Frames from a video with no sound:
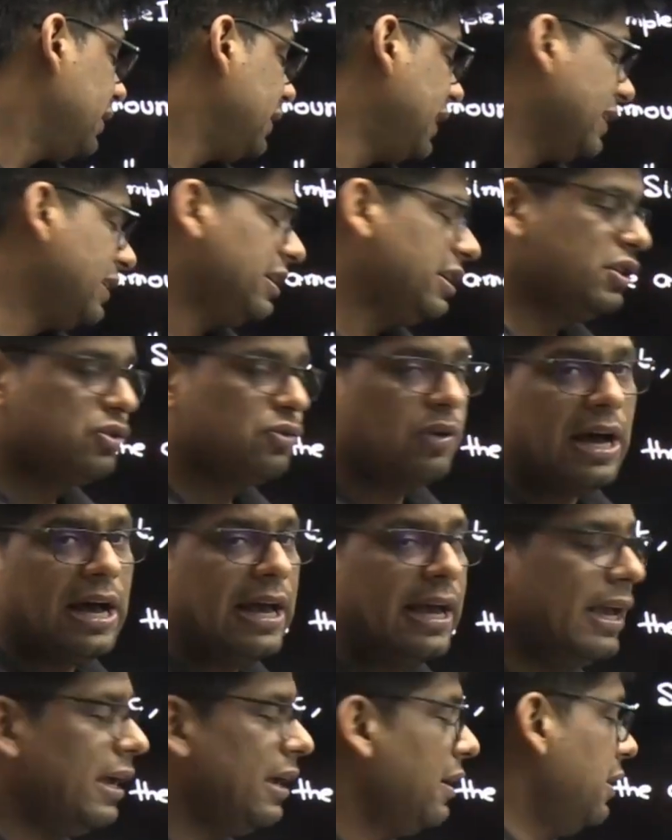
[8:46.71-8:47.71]
that is
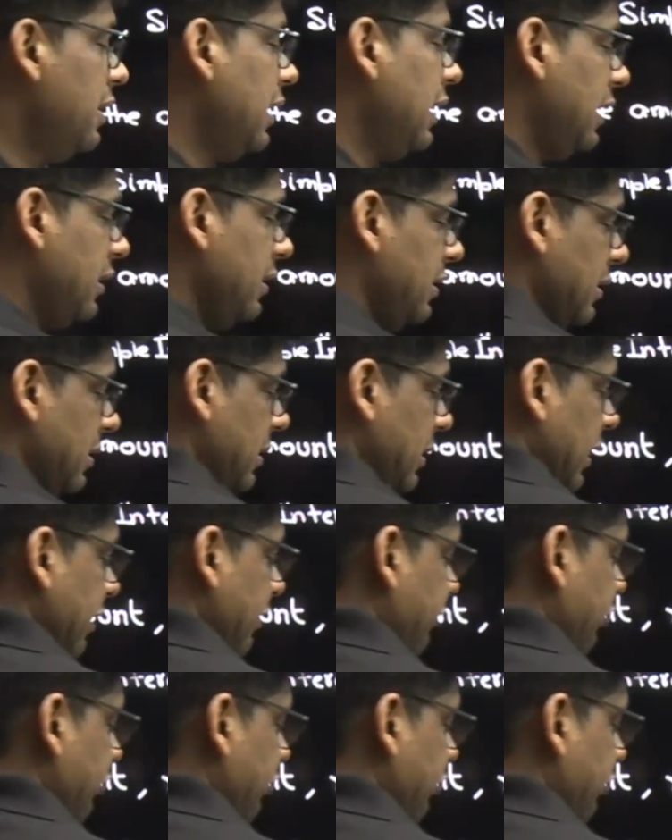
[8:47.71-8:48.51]
why if